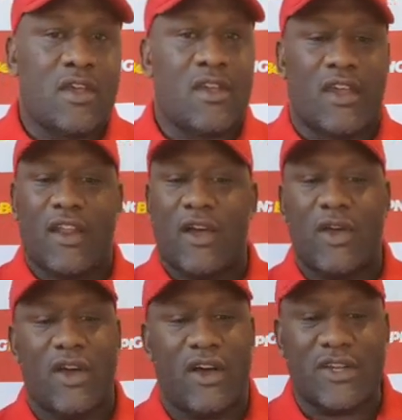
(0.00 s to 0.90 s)

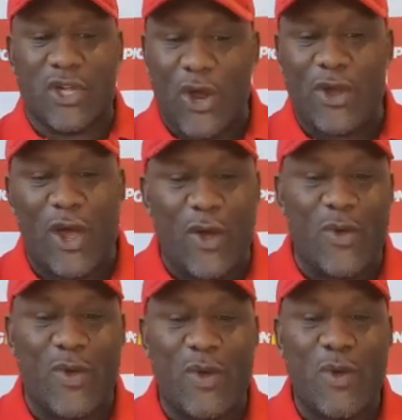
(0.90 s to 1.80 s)
I don't
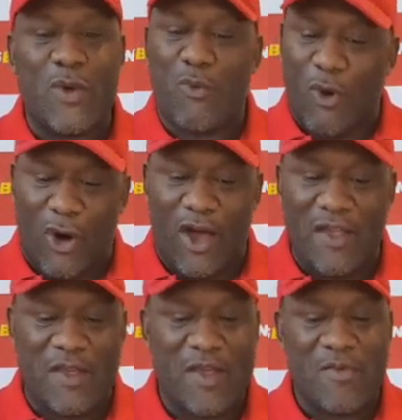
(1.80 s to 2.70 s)
know
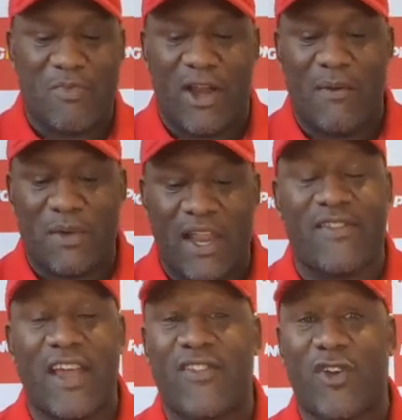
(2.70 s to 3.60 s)
why, but I'm going to
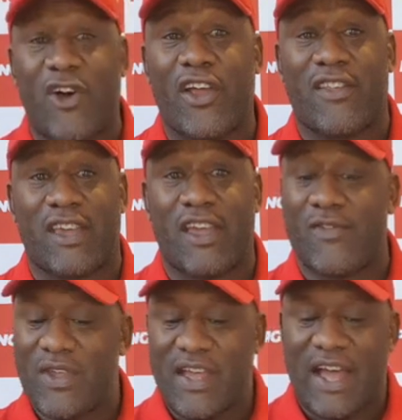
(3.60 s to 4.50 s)
take Tigers here.
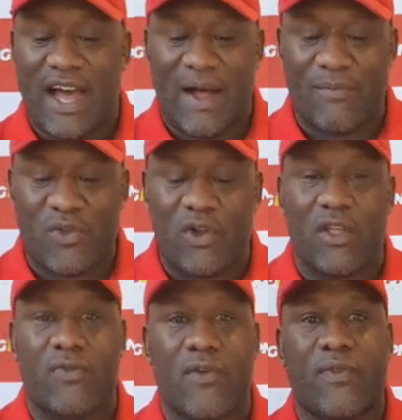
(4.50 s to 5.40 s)

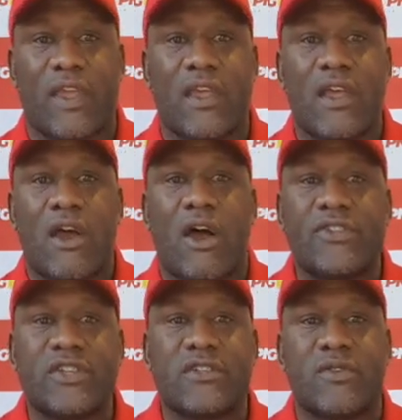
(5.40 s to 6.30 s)

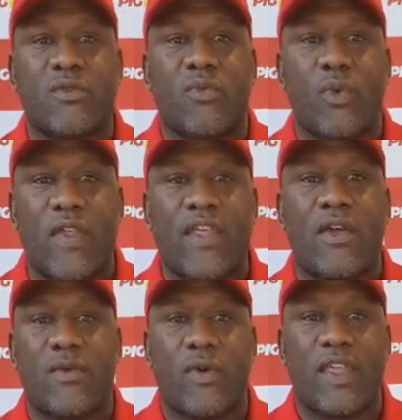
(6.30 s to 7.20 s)
$2.50. When
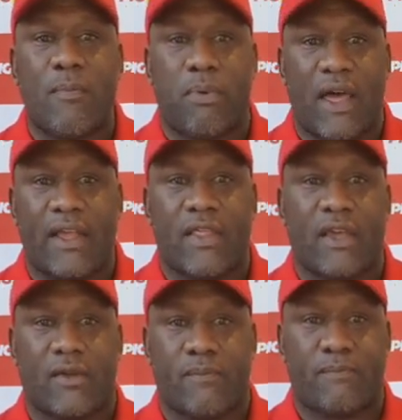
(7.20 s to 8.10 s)
they're playing
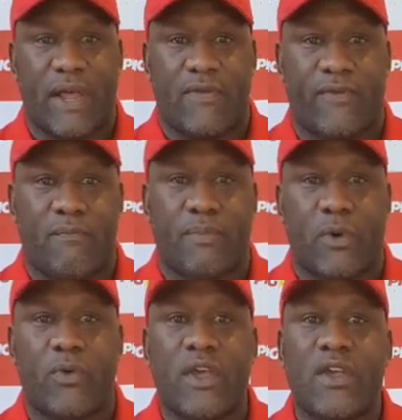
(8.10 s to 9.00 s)
their best
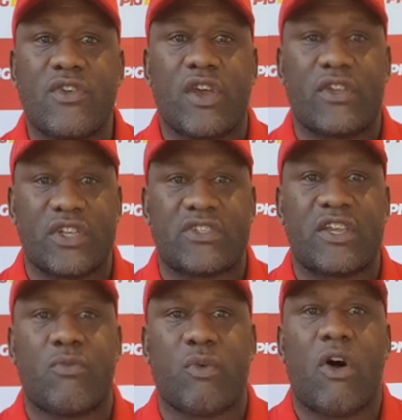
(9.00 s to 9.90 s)
football, you can just
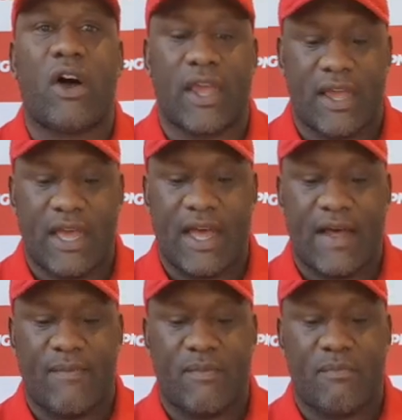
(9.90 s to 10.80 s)
see
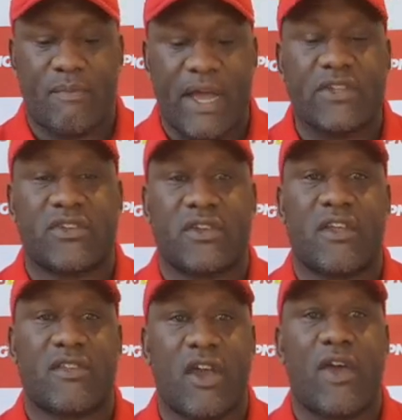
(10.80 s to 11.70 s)
why Madge is
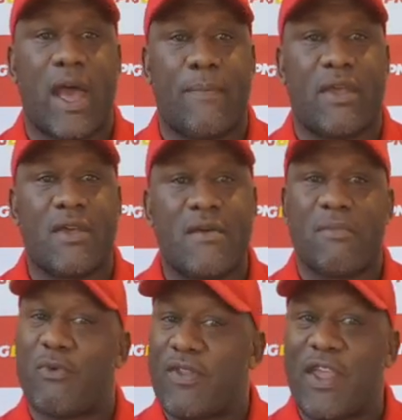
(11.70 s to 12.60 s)
so happy. But
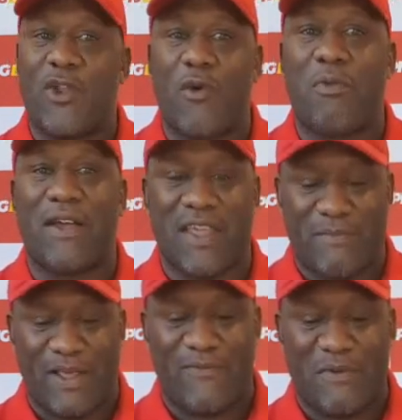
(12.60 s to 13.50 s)
when they're not playing their
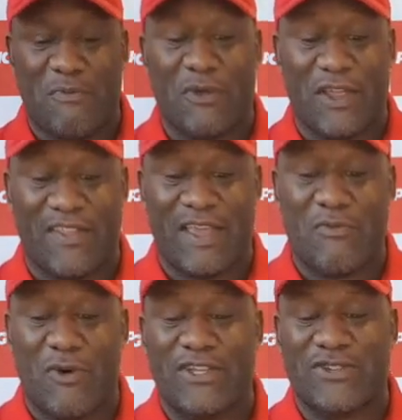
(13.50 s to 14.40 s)
best football, you can see
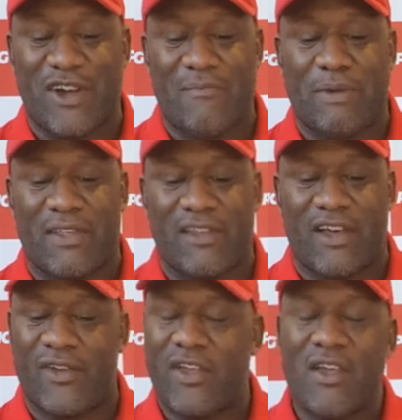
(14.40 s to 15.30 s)
why he's grumpy. So